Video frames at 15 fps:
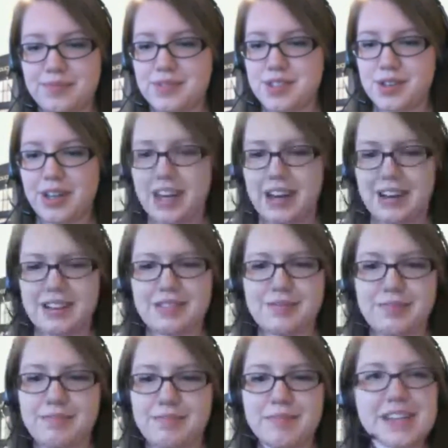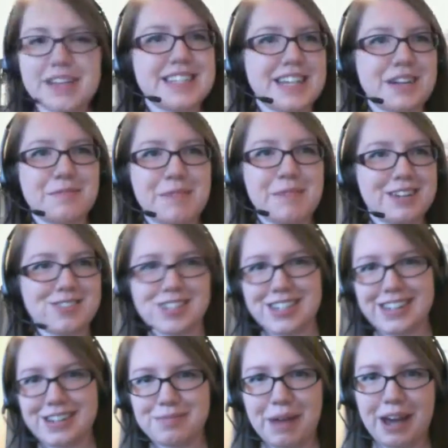So yeah, mixing and
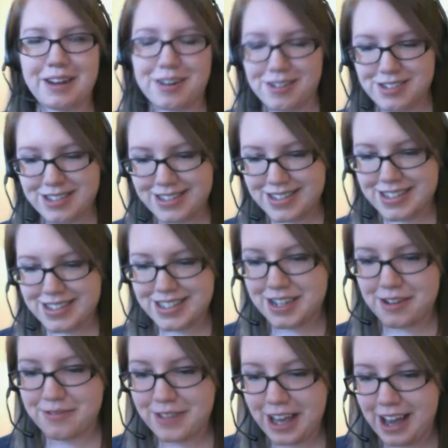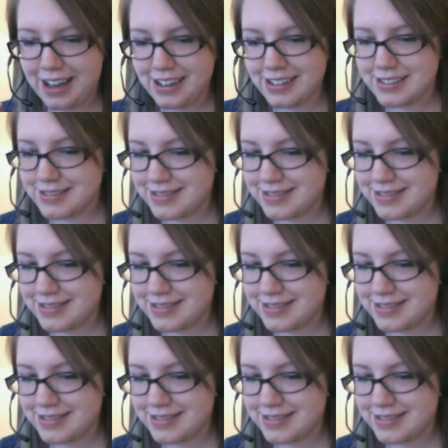matching patterns and stuff. Yay.